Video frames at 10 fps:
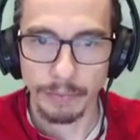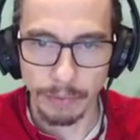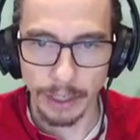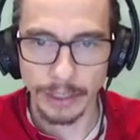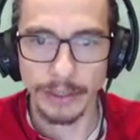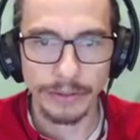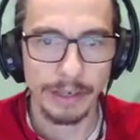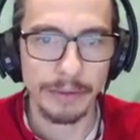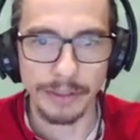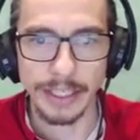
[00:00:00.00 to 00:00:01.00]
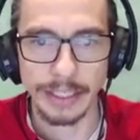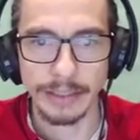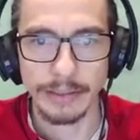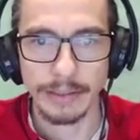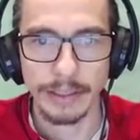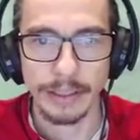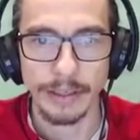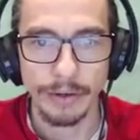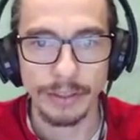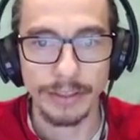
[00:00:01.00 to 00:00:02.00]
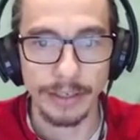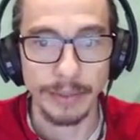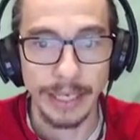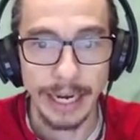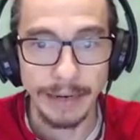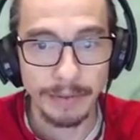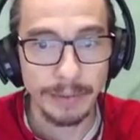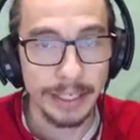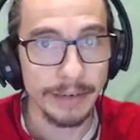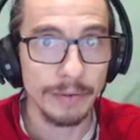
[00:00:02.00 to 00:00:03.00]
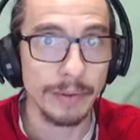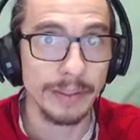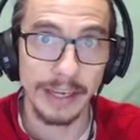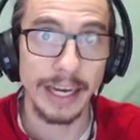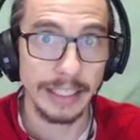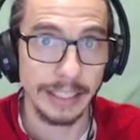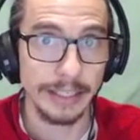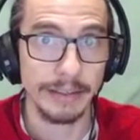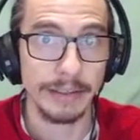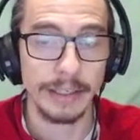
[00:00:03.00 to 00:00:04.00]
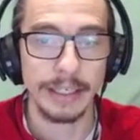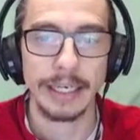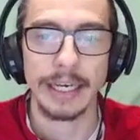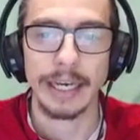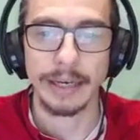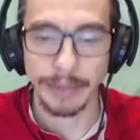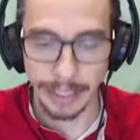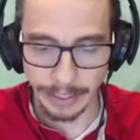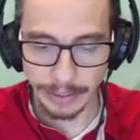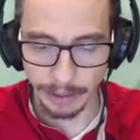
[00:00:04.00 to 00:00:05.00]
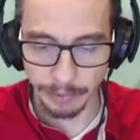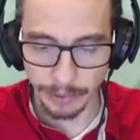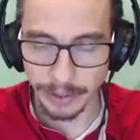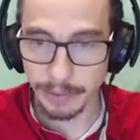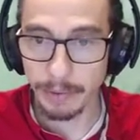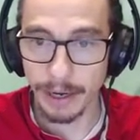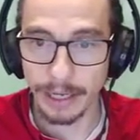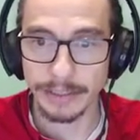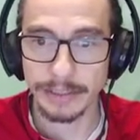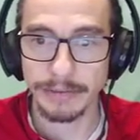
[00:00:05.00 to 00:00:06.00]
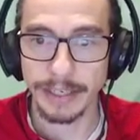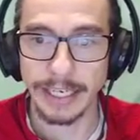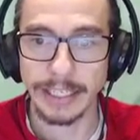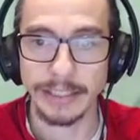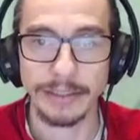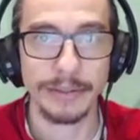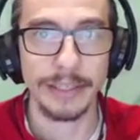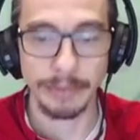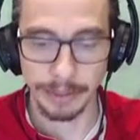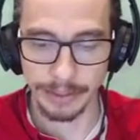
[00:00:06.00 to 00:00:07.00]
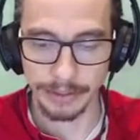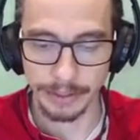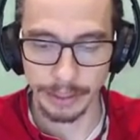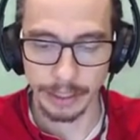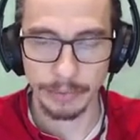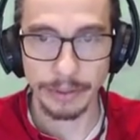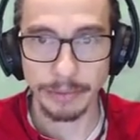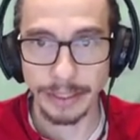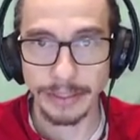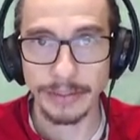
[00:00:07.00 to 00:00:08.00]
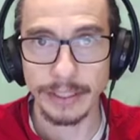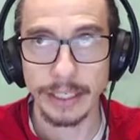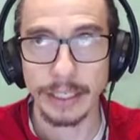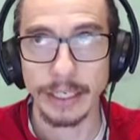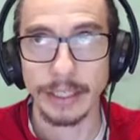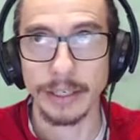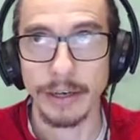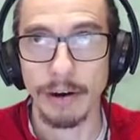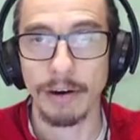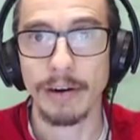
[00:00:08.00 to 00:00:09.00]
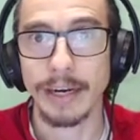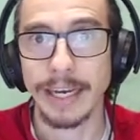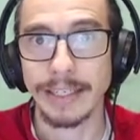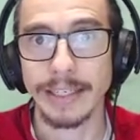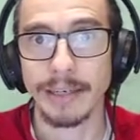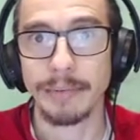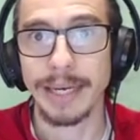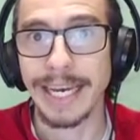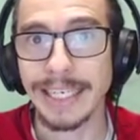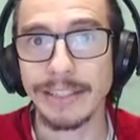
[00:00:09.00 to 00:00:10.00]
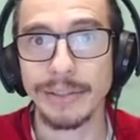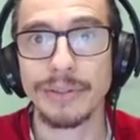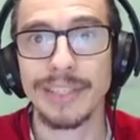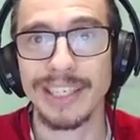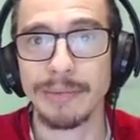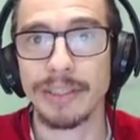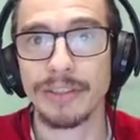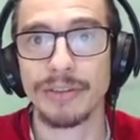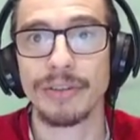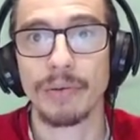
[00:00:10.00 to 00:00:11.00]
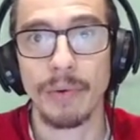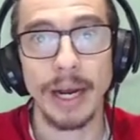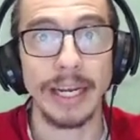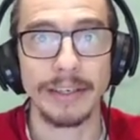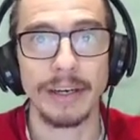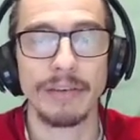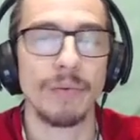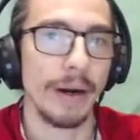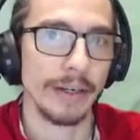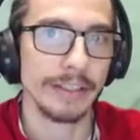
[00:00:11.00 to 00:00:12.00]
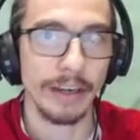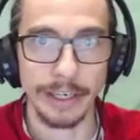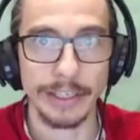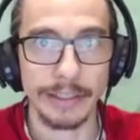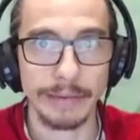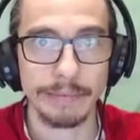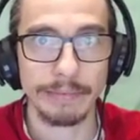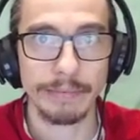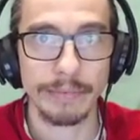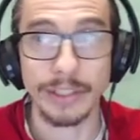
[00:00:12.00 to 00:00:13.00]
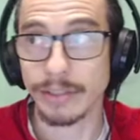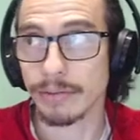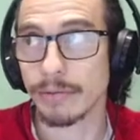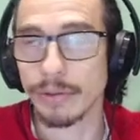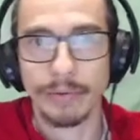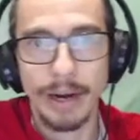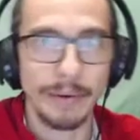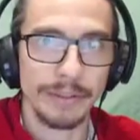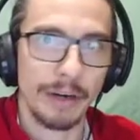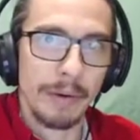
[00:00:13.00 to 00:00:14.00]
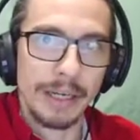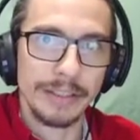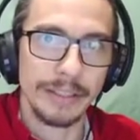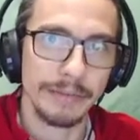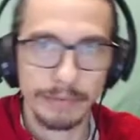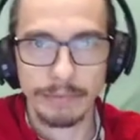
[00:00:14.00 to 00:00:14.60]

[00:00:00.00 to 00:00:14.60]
plug those numbers in, Notice that we have to be careful with sign here, and we end up with a positive 82 centimeters, which means the car ended up 82 centimeters to the right of where it started, since to the right was our positive.